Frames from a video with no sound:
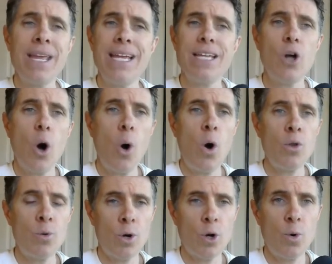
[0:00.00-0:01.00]
is all
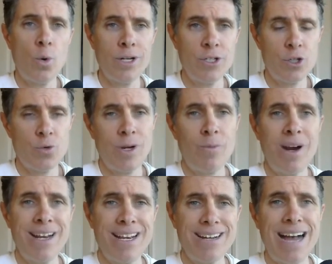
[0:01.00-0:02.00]
the recorded
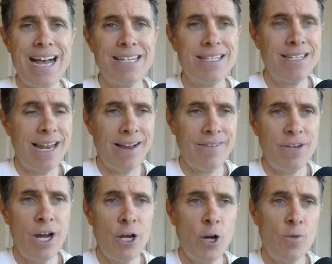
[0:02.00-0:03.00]
screenwriting classes that I've
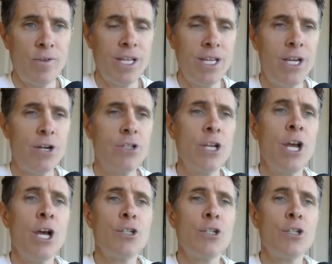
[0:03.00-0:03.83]
done over the years.